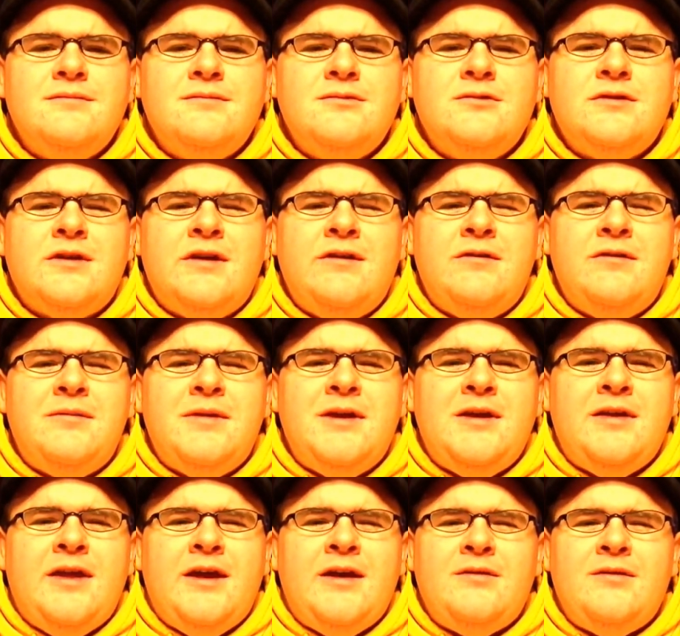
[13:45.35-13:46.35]
was giving
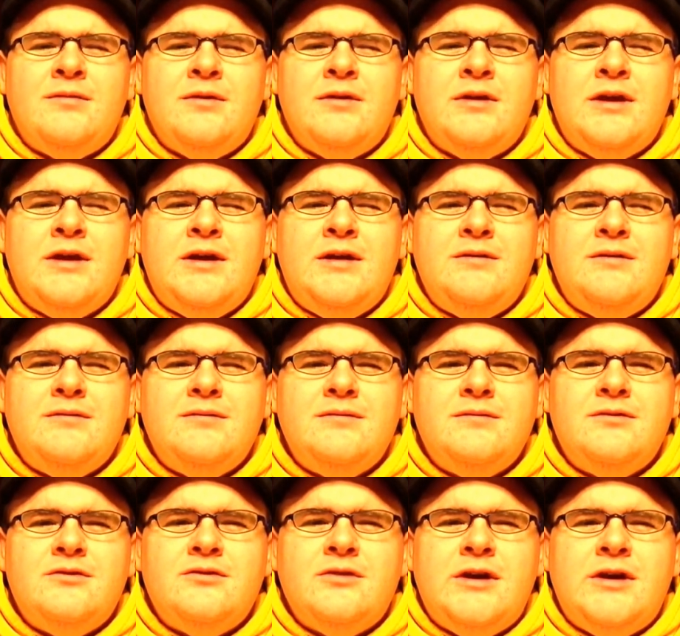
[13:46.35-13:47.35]
me like really
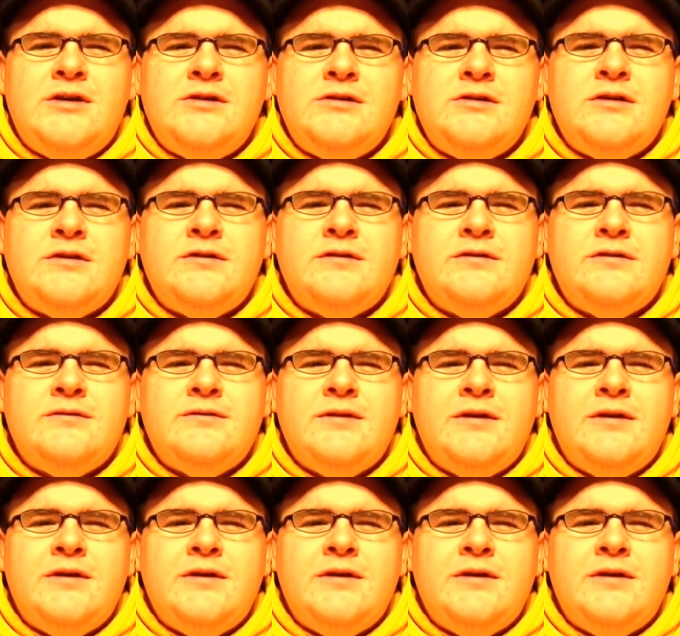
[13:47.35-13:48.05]
strange looks